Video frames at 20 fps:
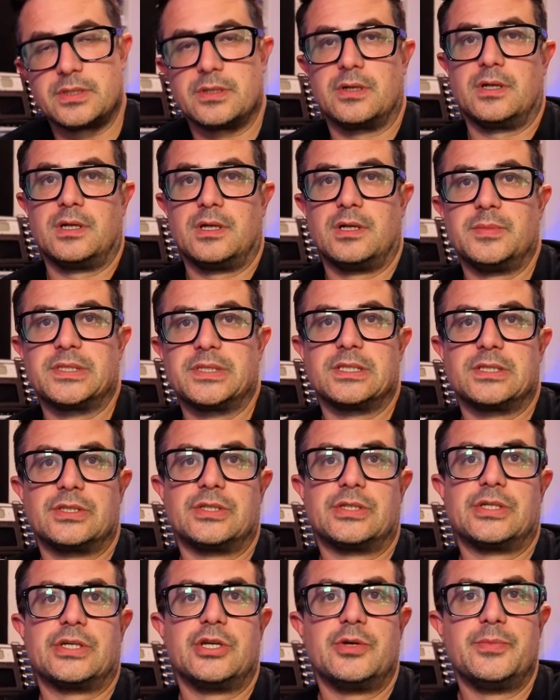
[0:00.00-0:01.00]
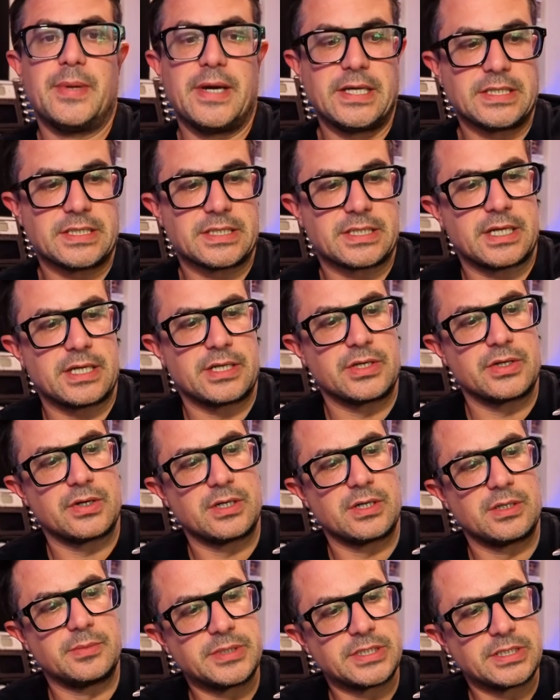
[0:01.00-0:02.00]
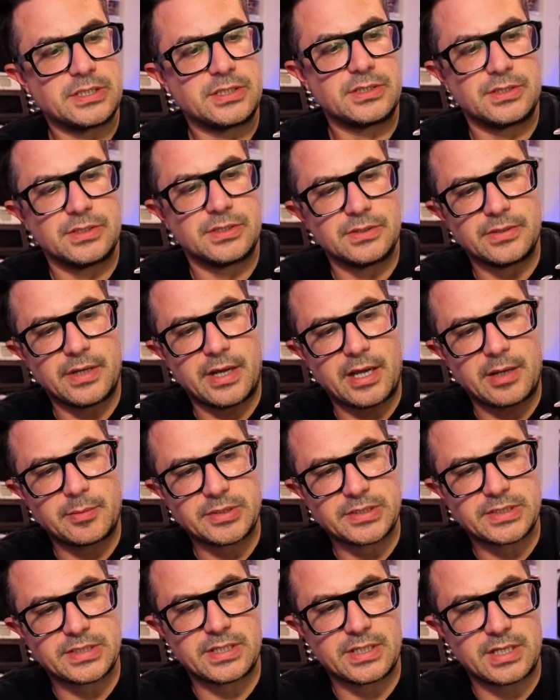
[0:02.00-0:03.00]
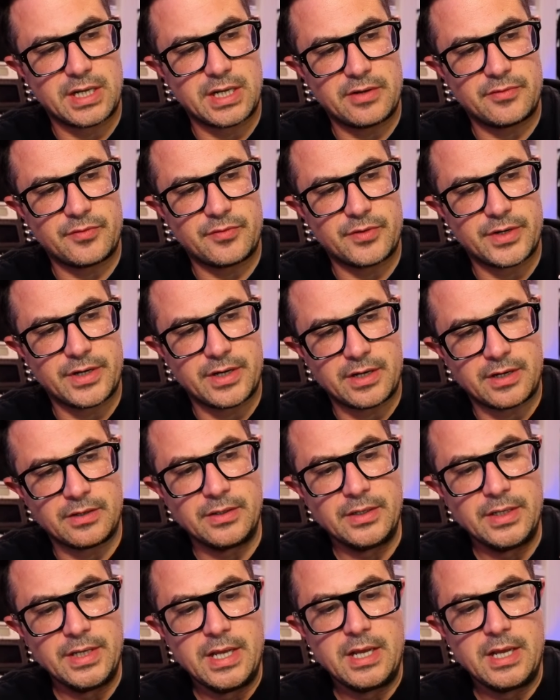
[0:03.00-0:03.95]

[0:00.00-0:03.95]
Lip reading: You are limited to Cubase and you are limited to Ableton Live for now.